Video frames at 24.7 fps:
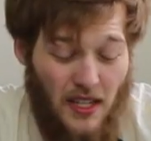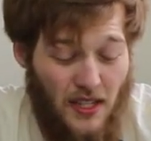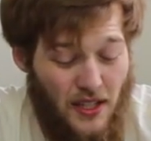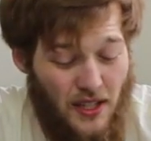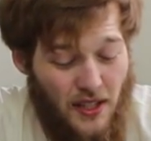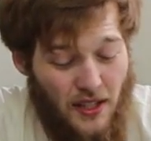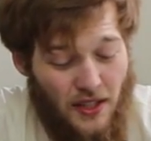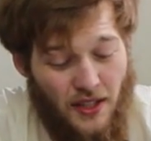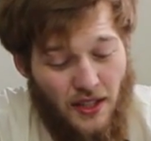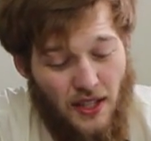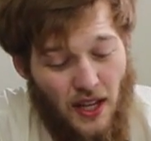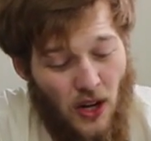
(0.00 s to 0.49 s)

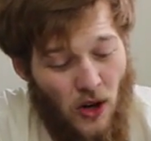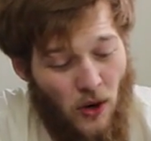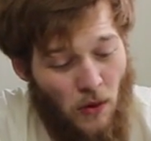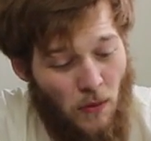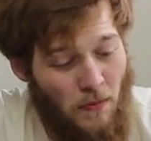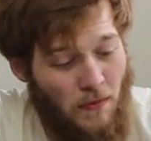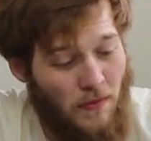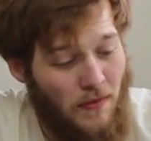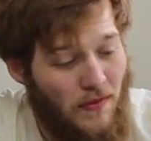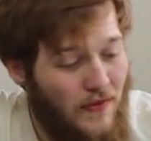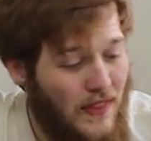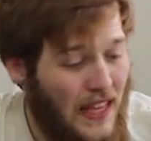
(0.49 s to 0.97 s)

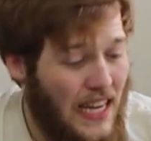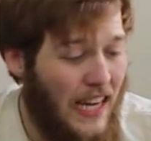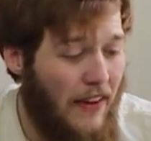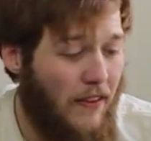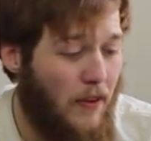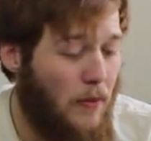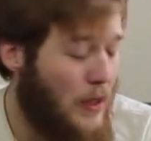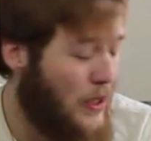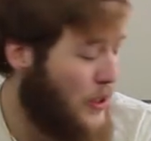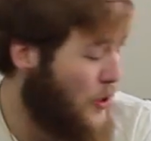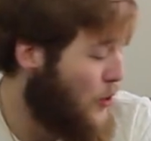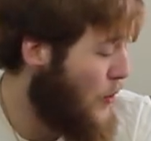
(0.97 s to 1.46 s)
So thank you
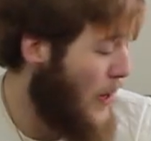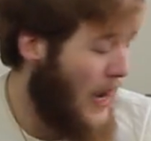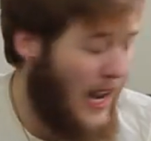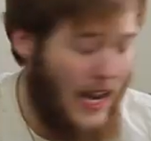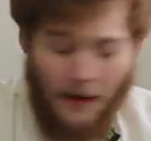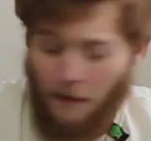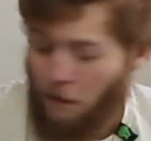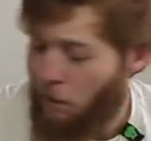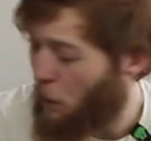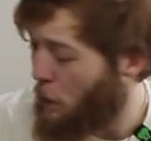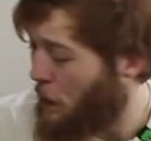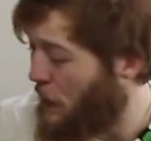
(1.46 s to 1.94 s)
very much,
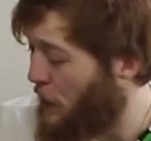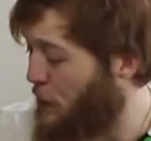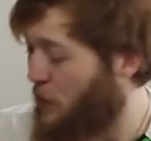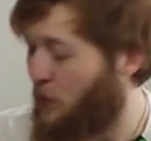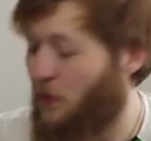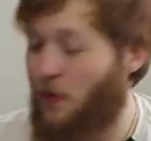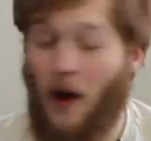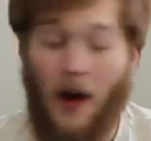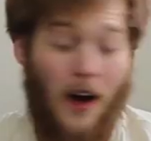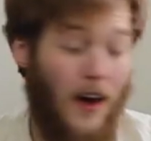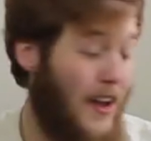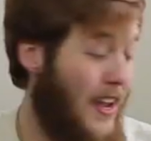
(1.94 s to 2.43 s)
Greg, for the
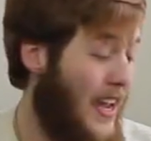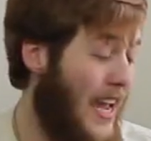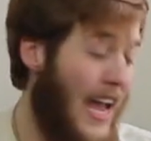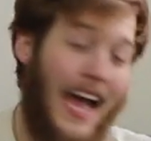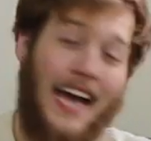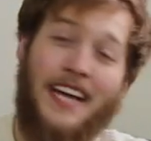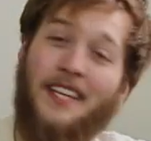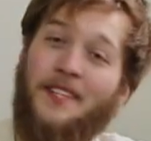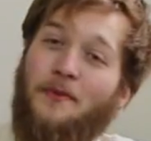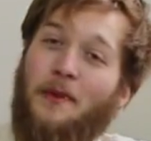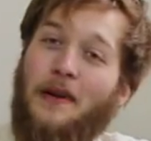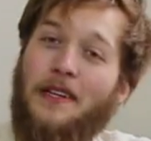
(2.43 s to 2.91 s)
drawing
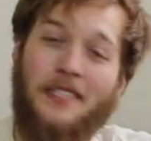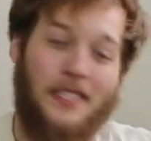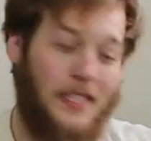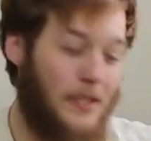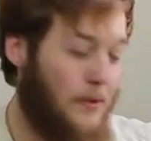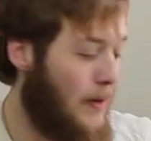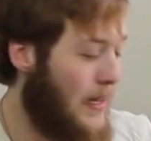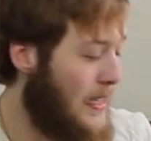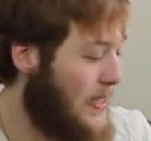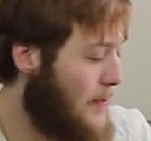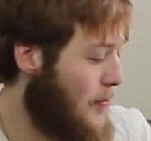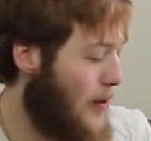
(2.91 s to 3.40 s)
as well as the
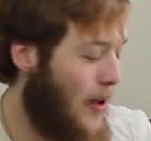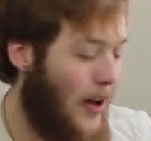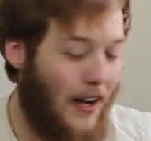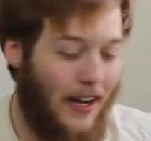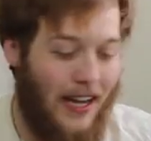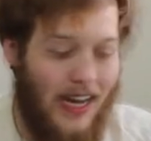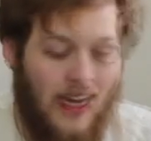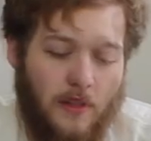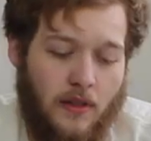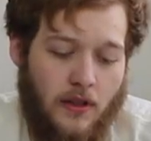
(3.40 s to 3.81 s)
ResBlock.